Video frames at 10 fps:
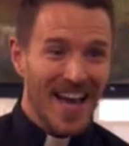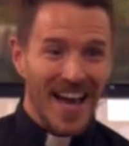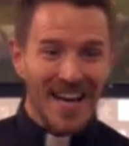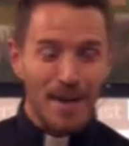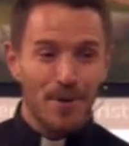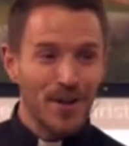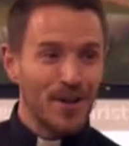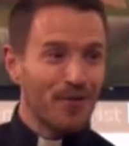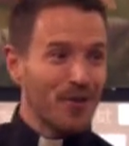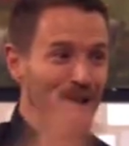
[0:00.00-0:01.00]
And I put
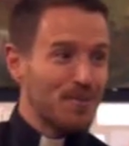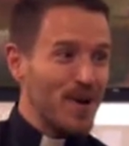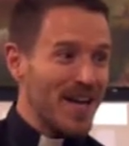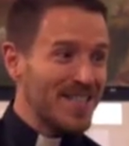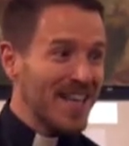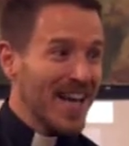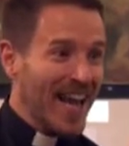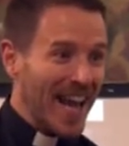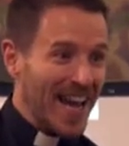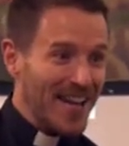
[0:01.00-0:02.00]
the French press
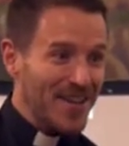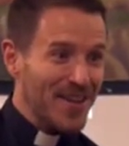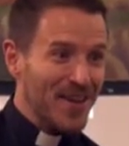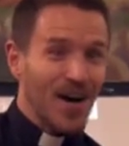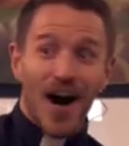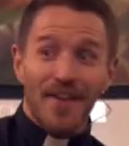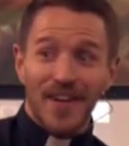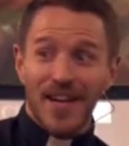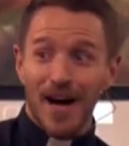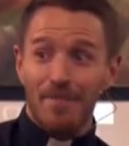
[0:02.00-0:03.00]
and the
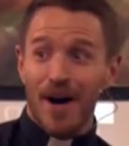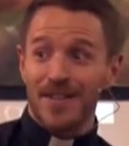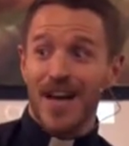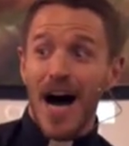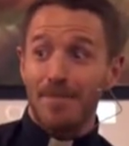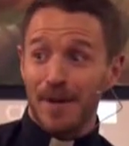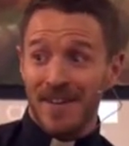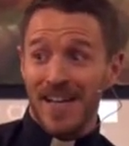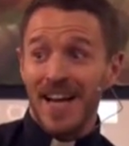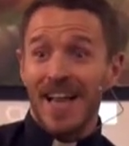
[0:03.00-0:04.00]
coffee cup on top of
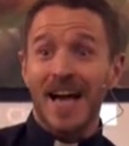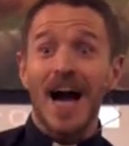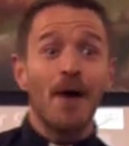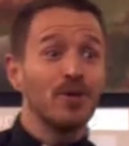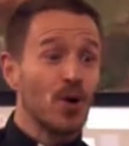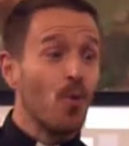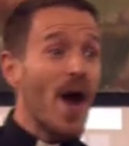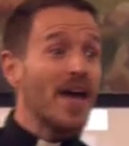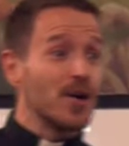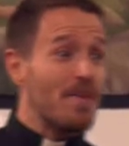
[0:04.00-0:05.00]
it. Like I was a
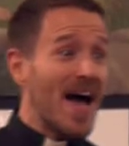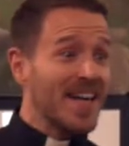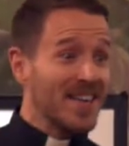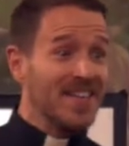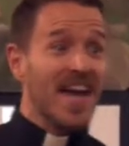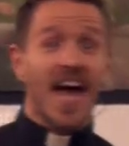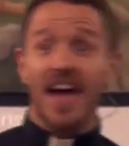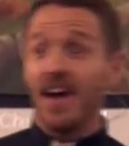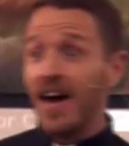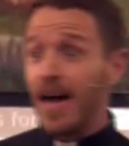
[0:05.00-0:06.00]
waiter back in the
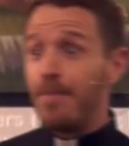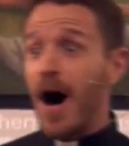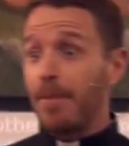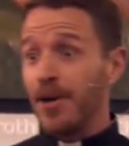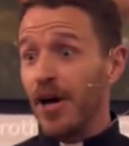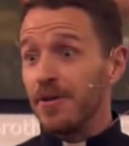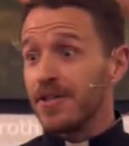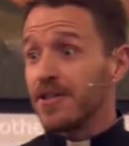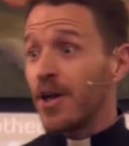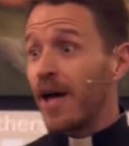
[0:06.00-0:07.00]
day at
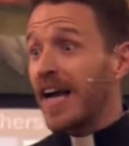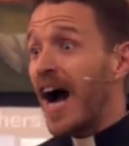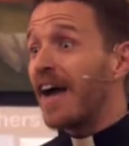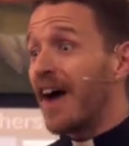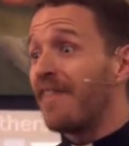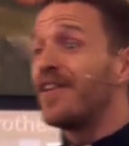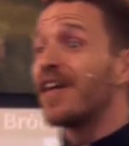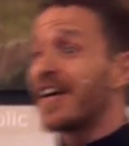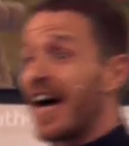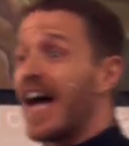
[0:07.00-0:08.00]
Do's, So like I, I feel
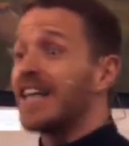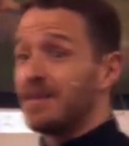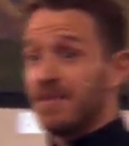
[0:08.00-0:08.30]
like I had some